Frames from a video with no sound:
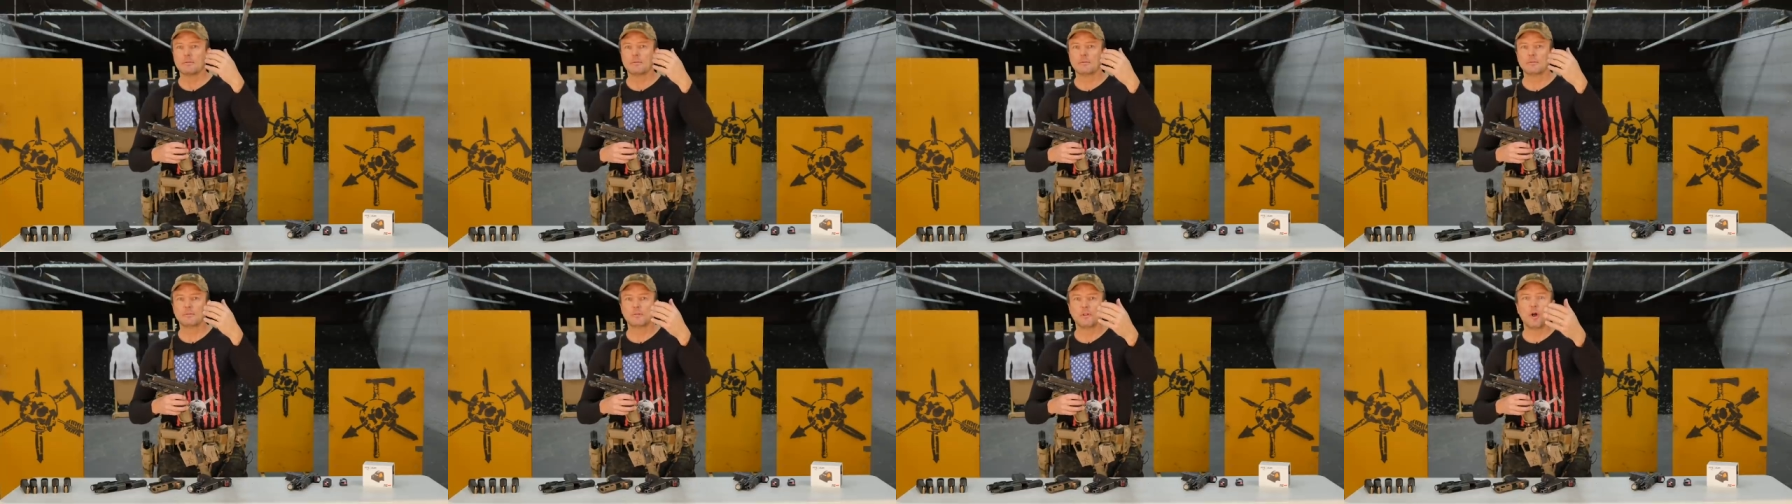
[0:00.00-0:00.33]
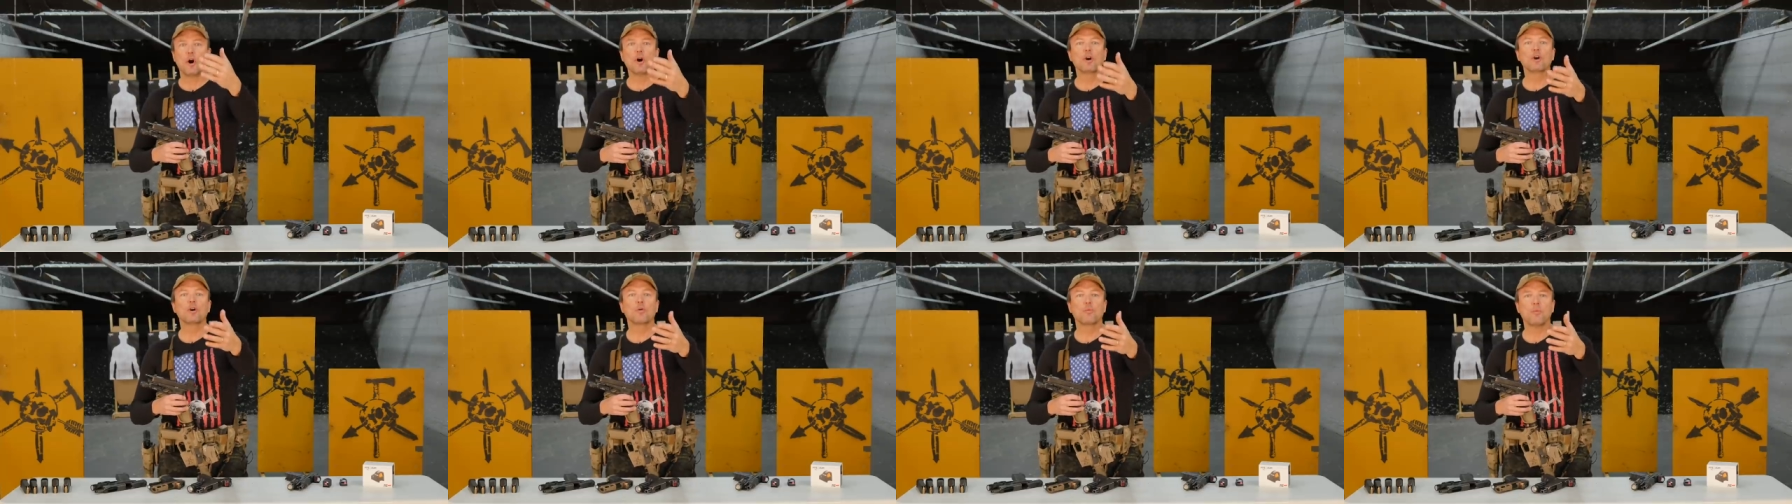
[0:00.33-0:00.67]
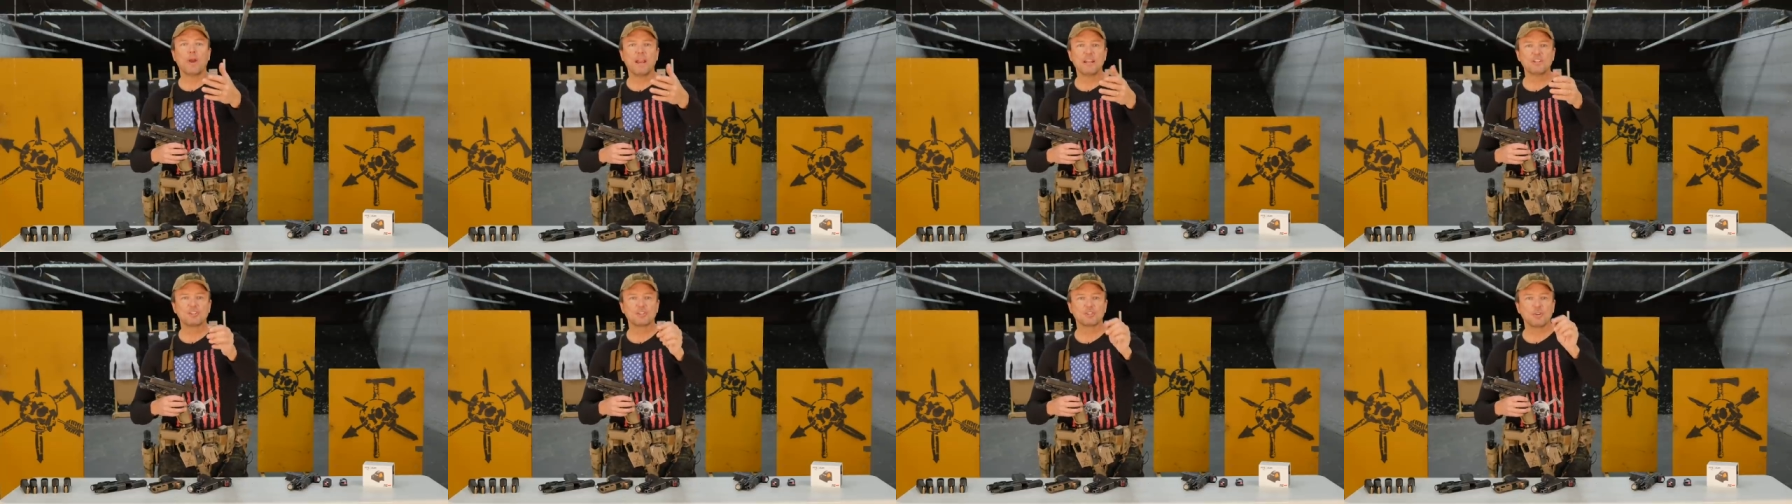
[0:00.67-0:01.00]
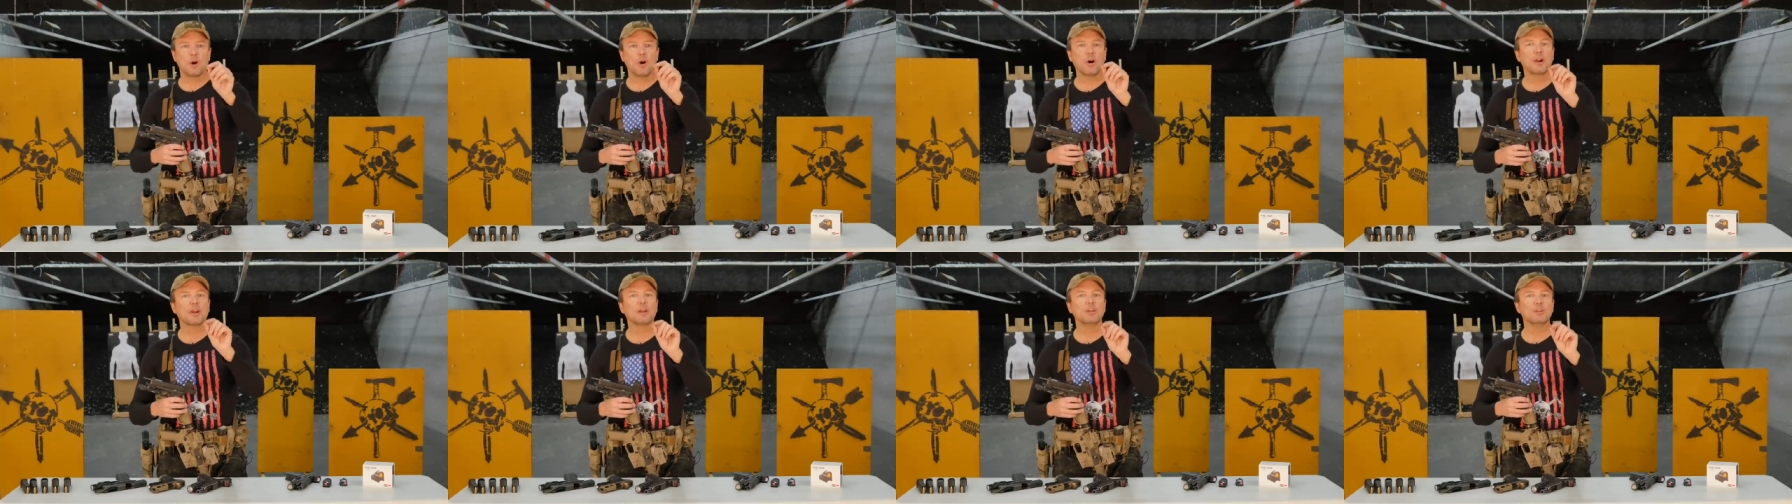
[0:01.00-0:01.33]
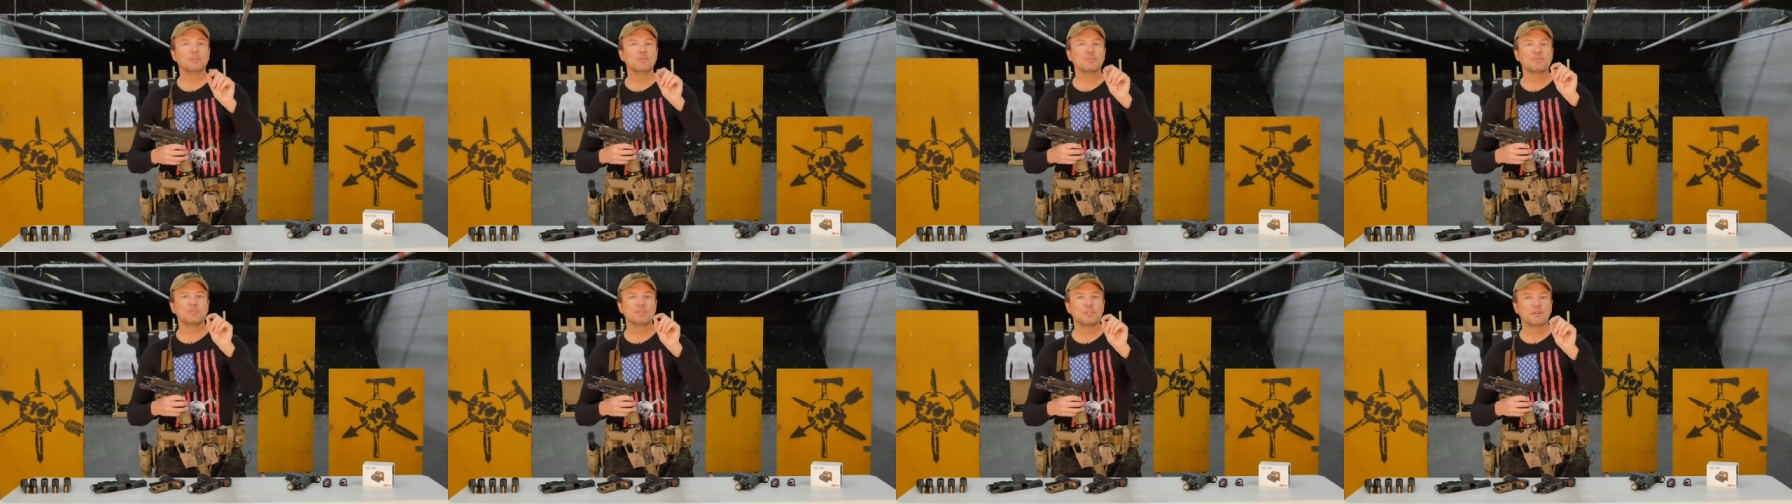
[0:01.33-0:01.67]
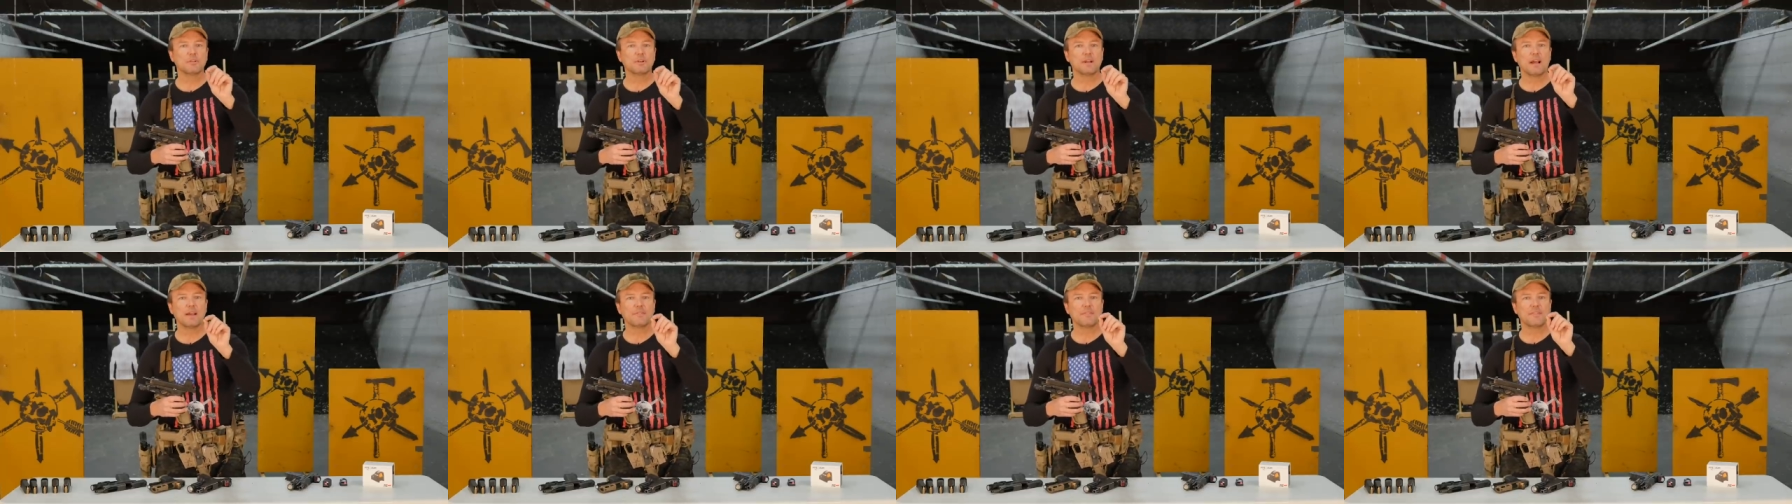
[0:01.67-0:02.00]
longer range target, you've still
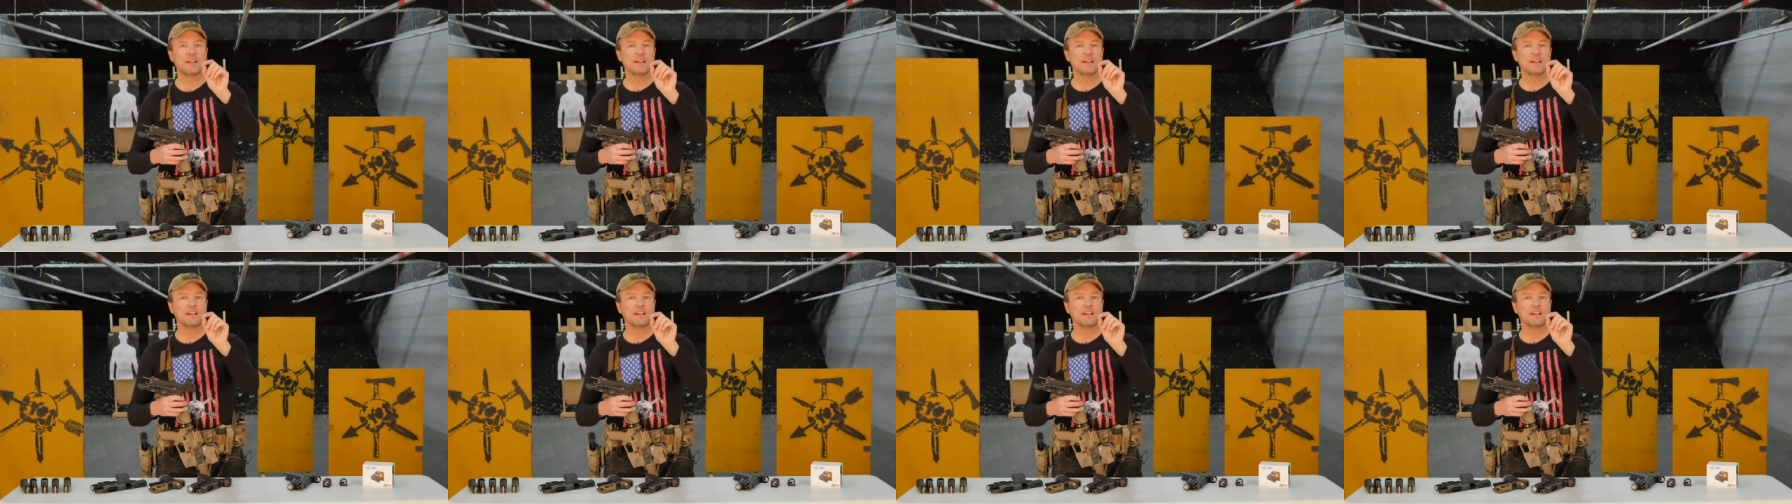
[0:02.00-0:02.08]
got